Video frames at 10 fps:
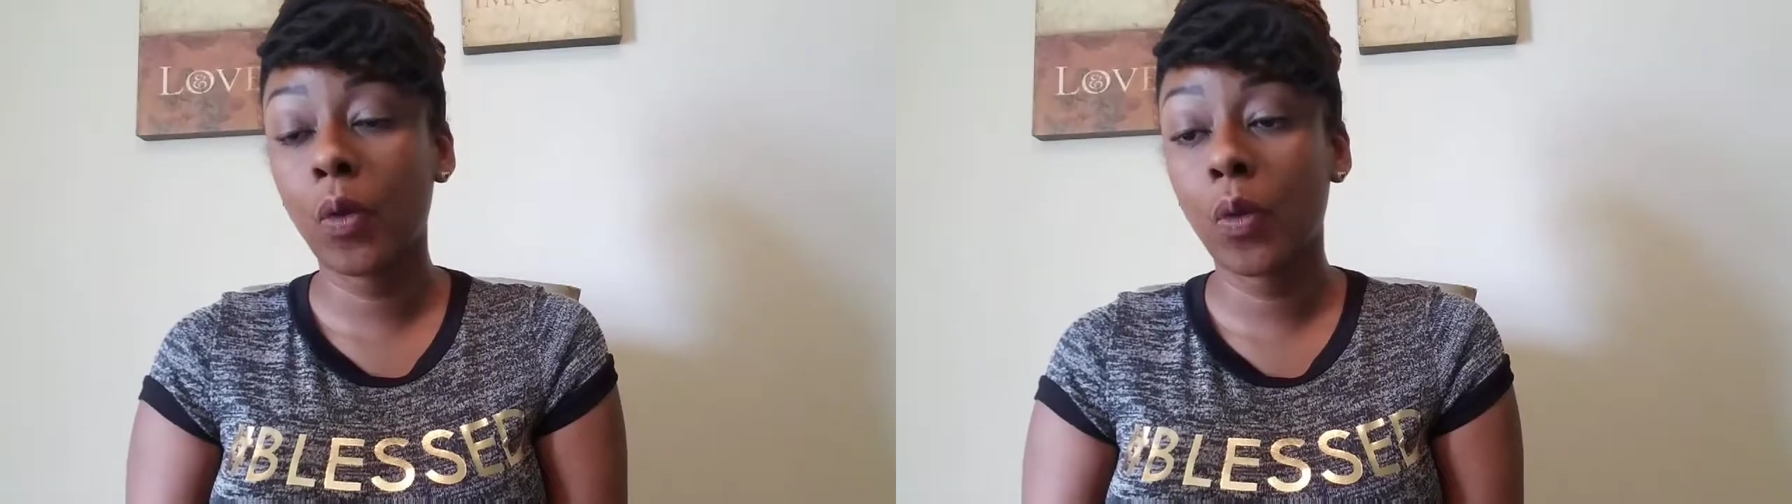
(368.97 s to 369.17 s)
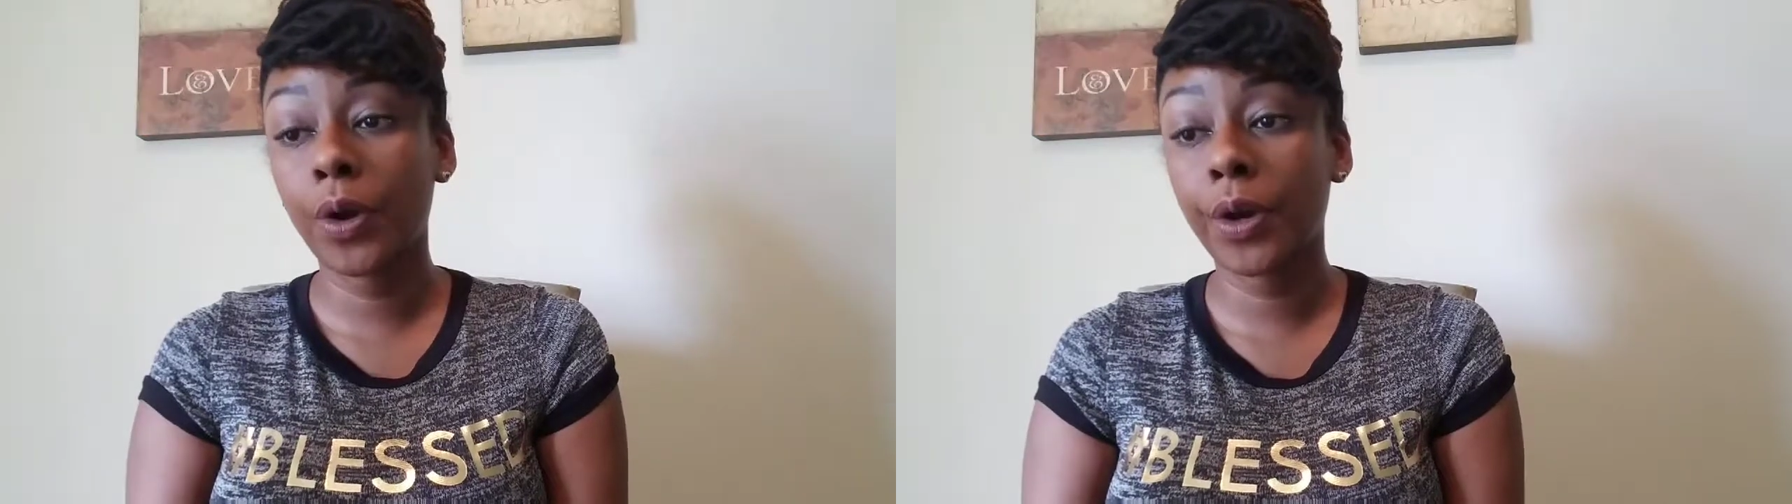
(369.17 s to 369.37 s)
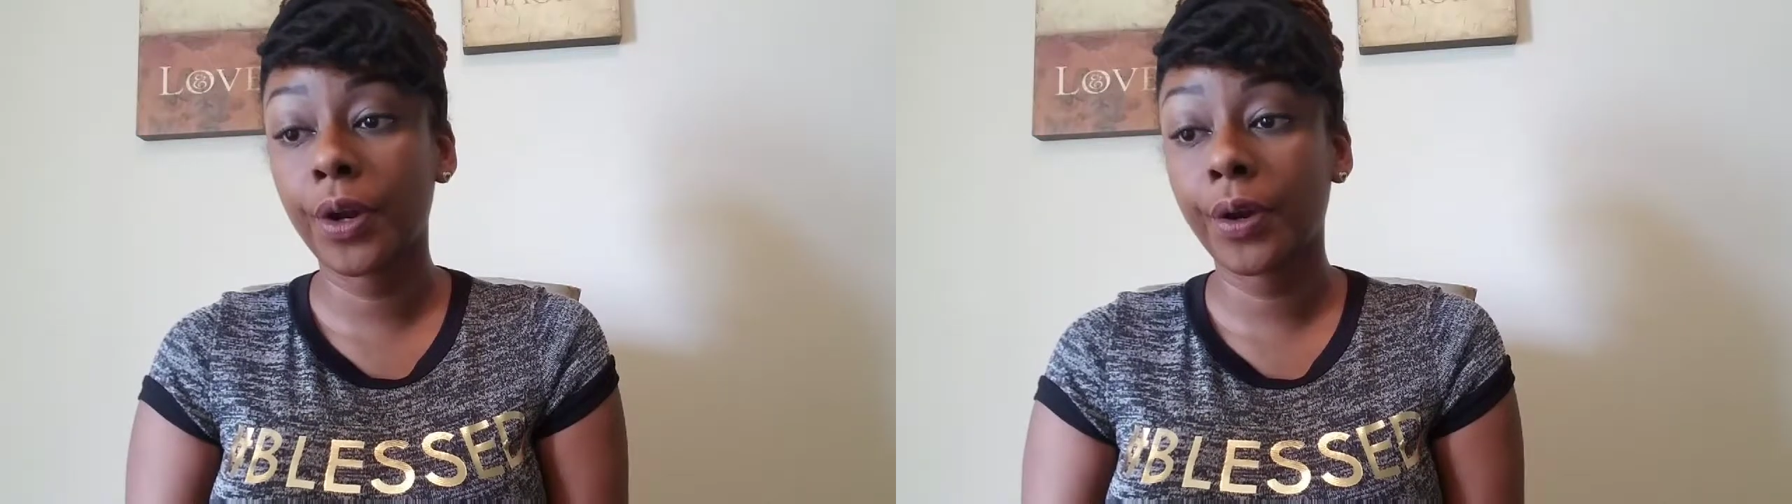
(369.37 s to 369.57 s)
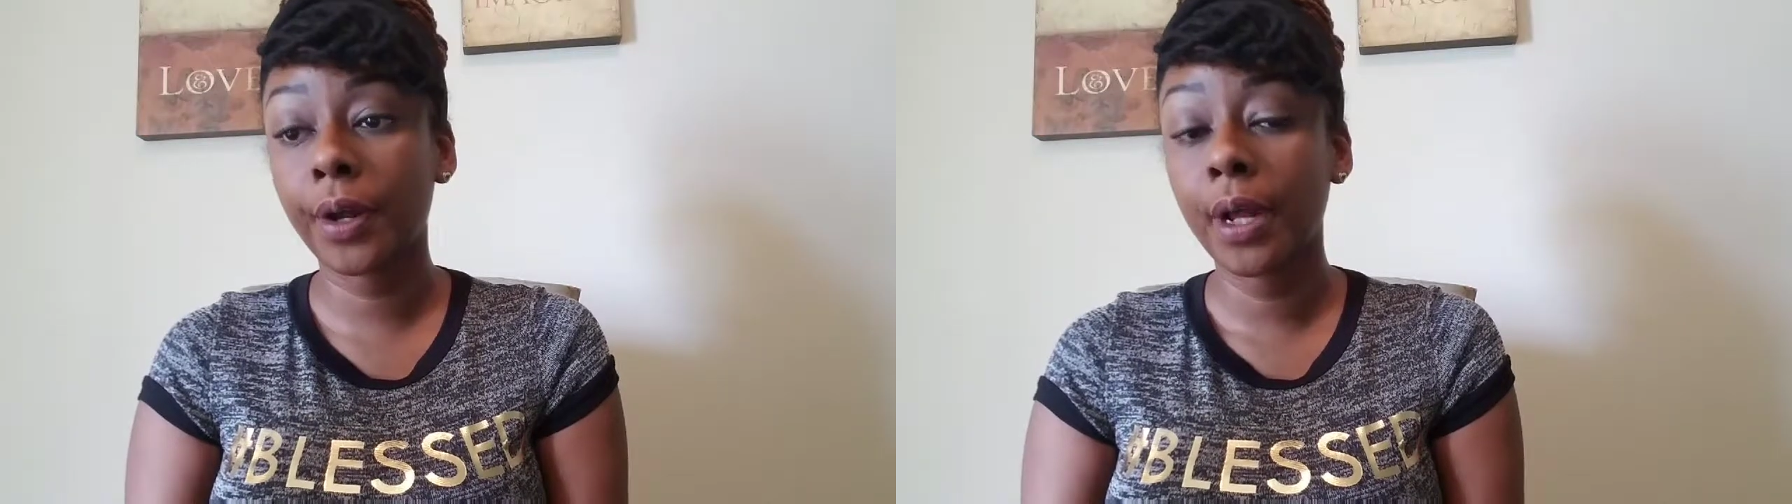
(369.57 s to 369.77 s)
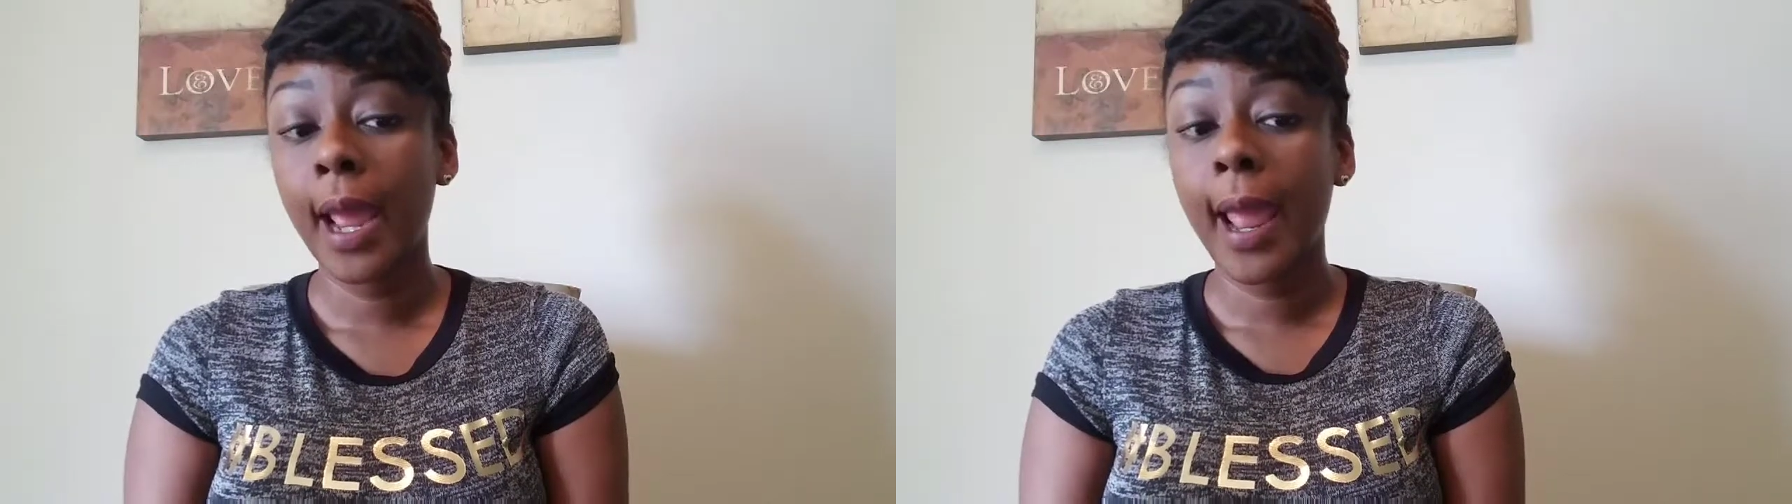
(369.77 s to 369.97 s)

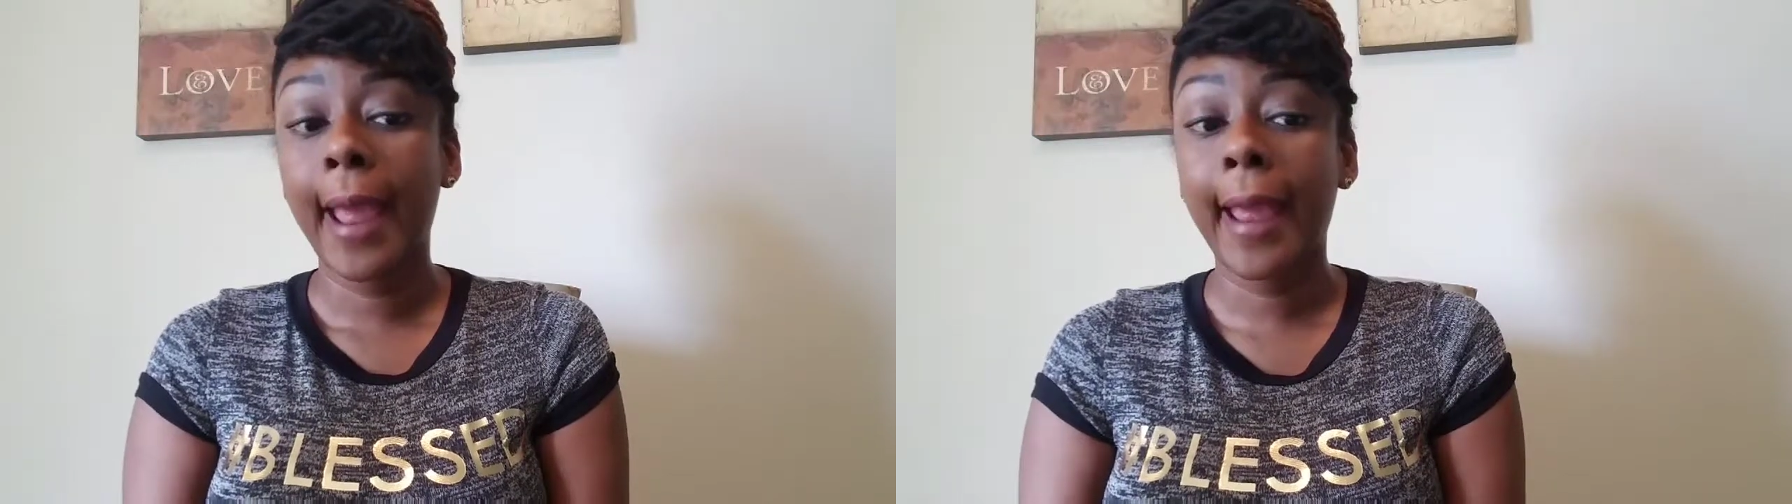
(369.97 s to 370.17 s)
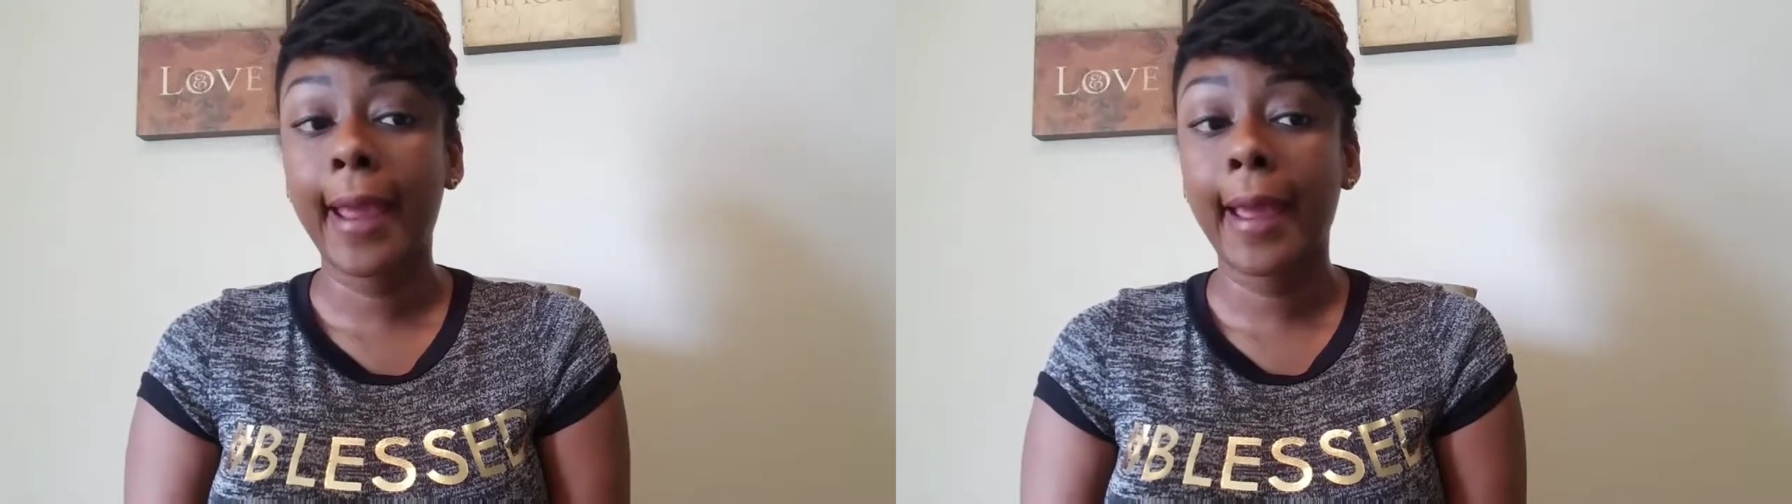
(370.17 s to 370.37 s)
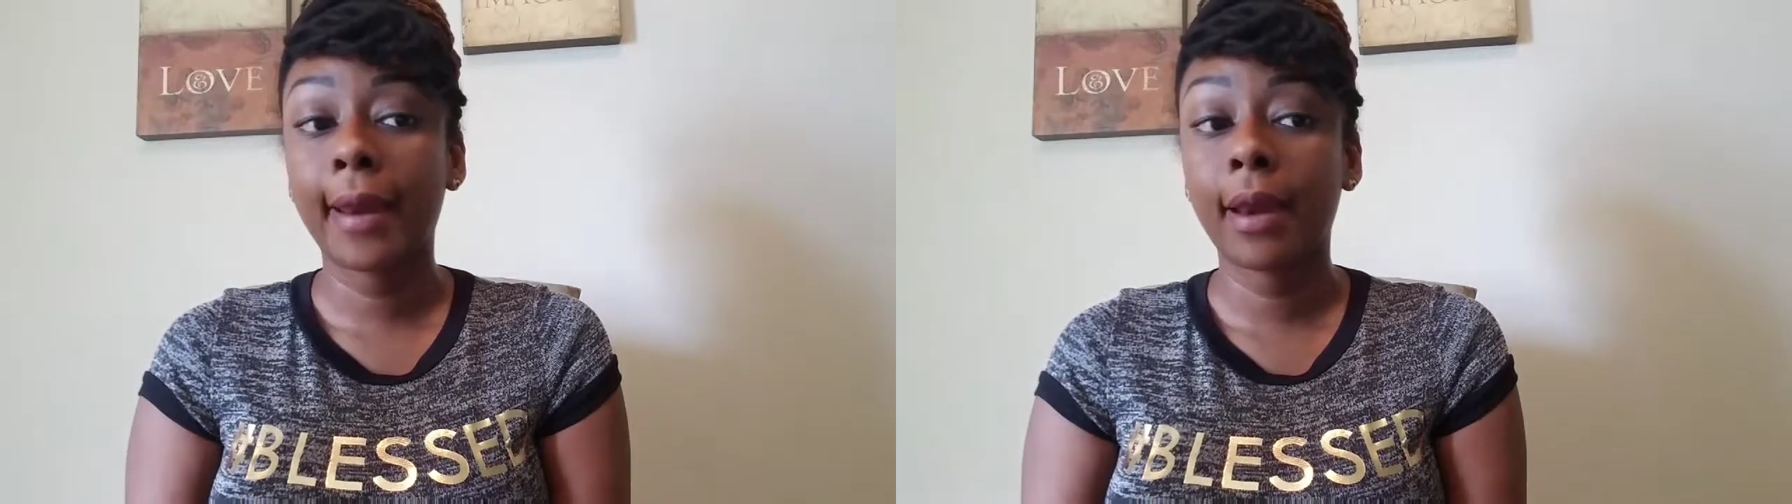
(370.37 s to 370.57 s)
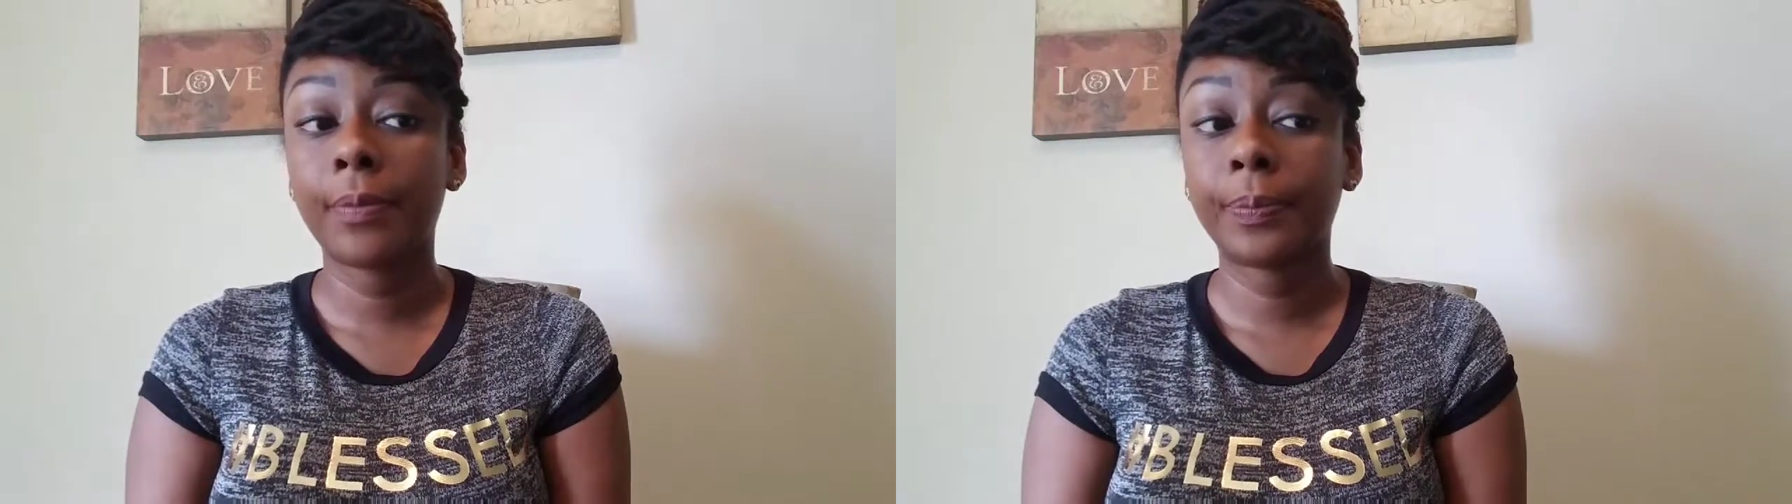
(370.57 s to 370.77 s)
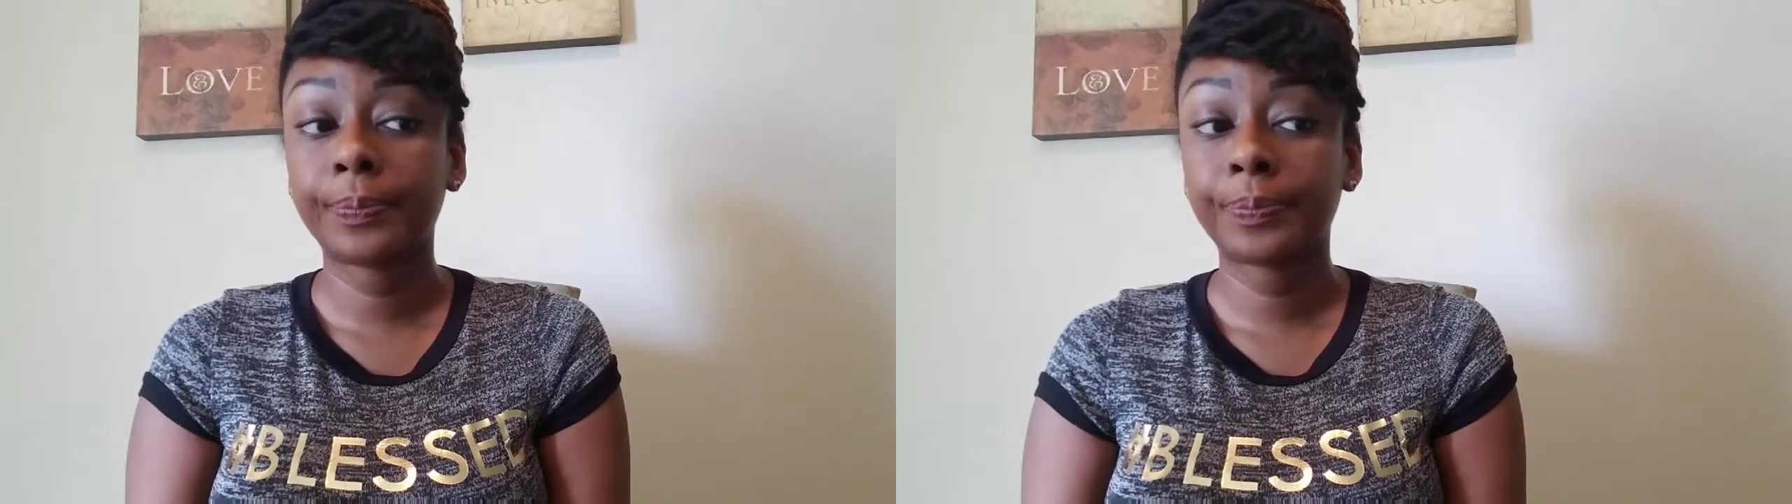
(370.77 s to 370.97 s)
ordered and